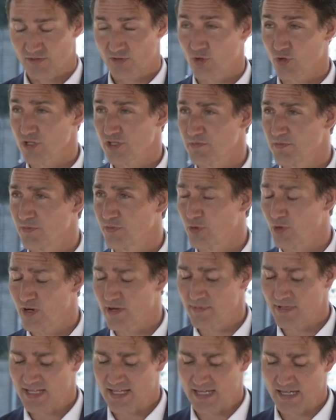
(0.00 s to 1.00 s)
course, before I
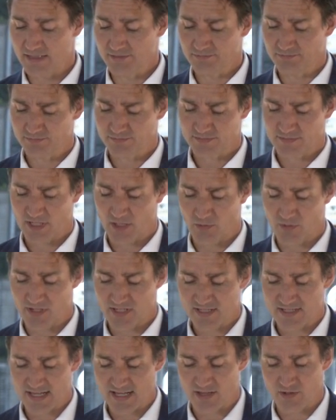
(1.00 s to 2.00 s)
begin, I want
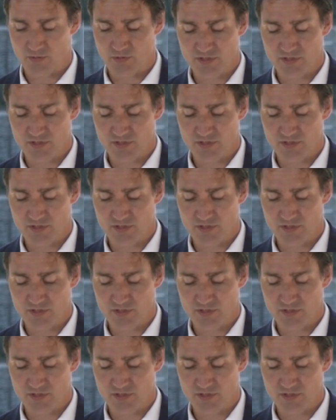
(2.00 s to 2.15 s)
to say that